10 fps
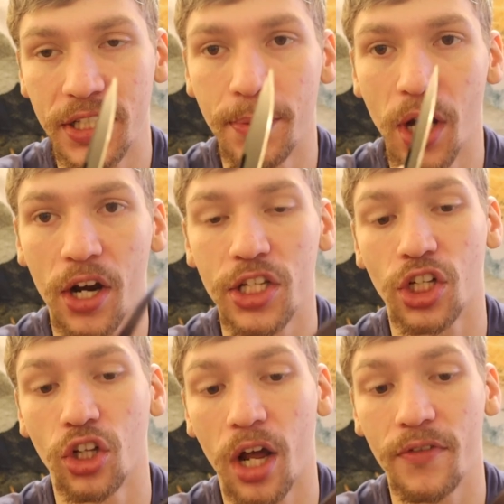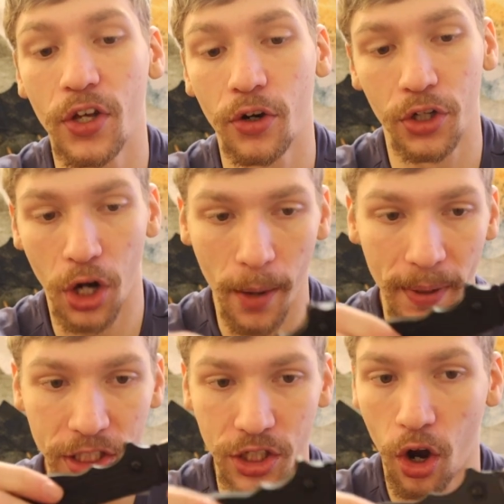to be honest, a lot of the
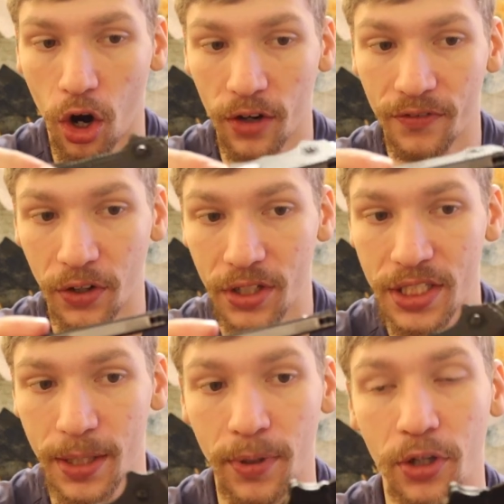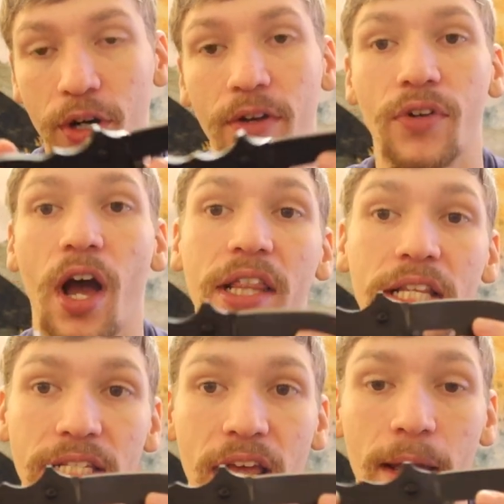ergonomics are very similar, if not
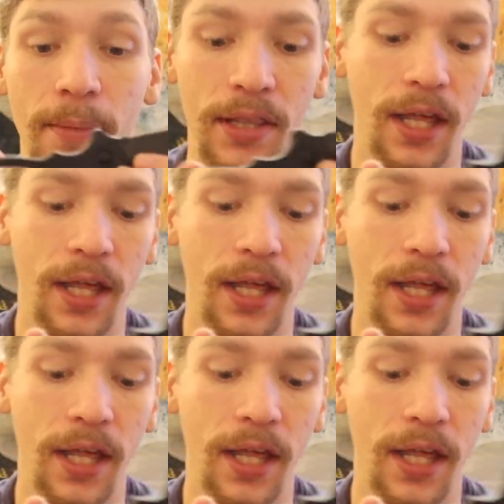the same.